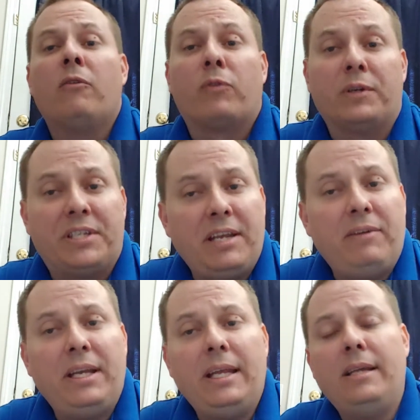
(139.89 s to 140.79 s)
For
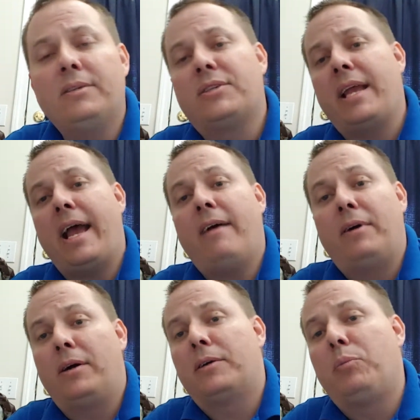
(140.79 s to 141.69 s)
DVDs, they have
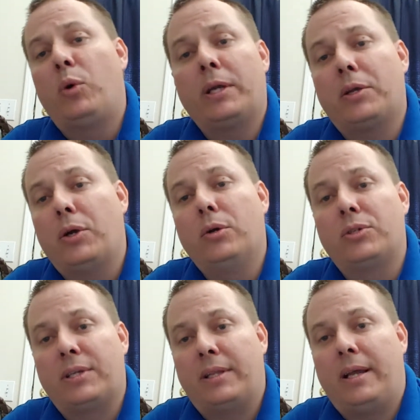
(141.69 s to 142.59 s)
100-point
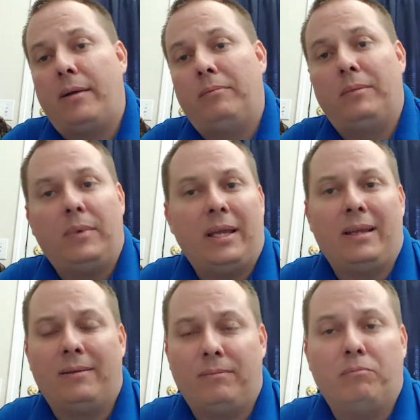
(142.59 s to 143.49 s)
codes in them
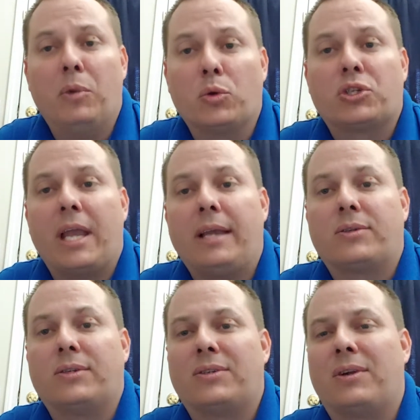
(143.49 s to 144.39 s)
in most
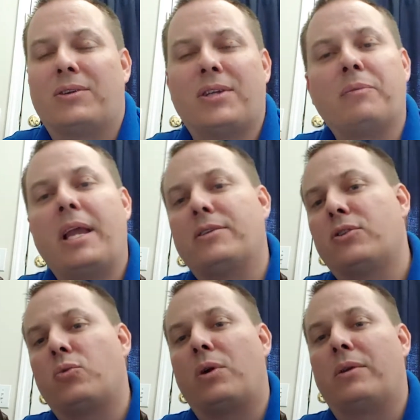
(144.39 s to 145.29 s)
cases. There are some
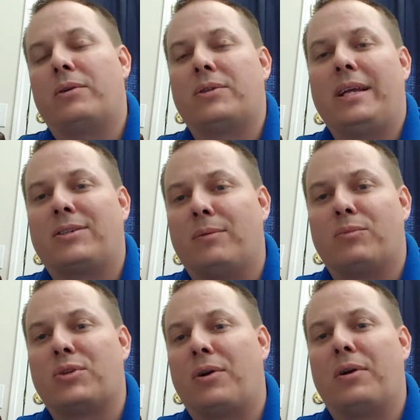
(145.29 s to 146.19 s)
cases where there's like
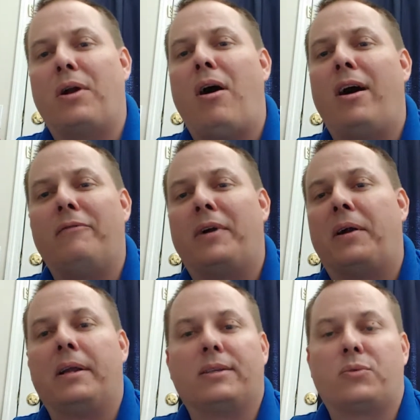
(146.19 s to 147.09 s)
some certain odd
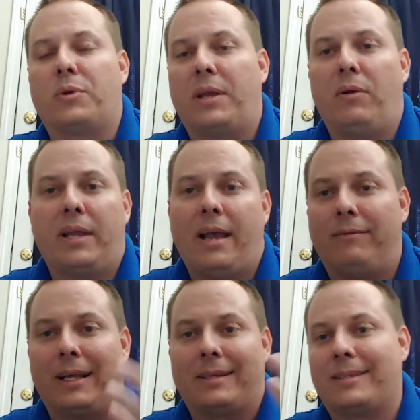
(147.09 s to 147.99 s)
variants where they only
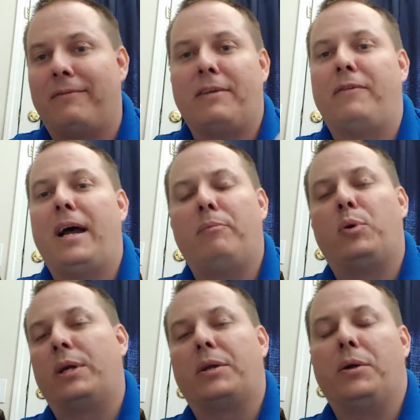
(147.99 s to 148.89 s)
have like a
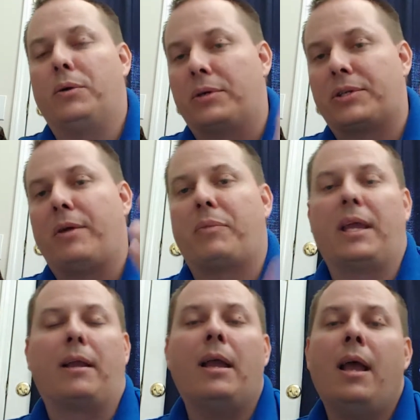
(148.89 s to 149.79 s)
75-point code or
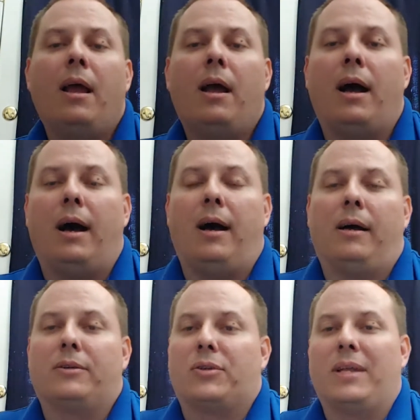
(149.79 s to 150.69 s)
something.
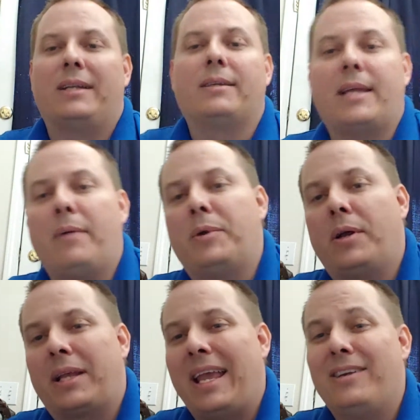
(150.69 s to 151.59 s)
So that does happen
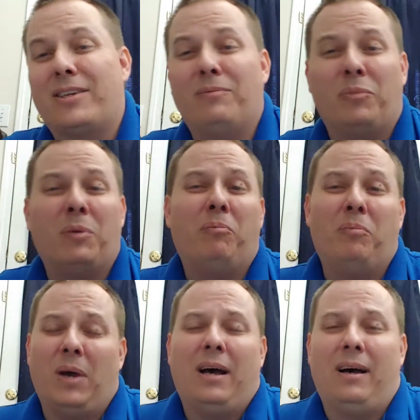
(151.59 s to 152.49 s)
on occasion, but
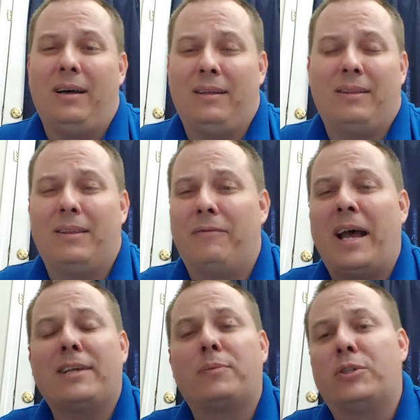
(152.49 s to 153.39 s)
the
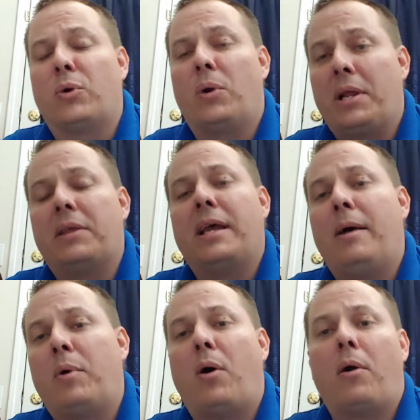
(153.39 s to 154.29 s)
vast majority of
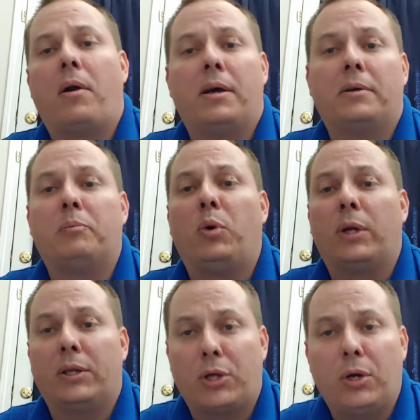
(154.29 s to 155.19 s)
them are
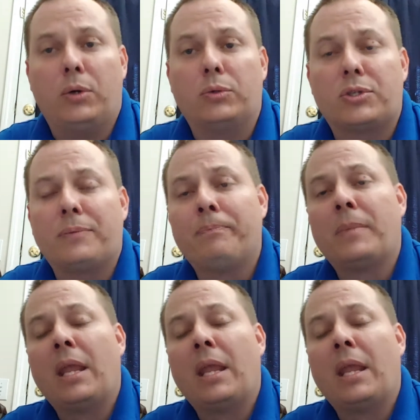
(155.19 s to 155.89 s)
100-point codes.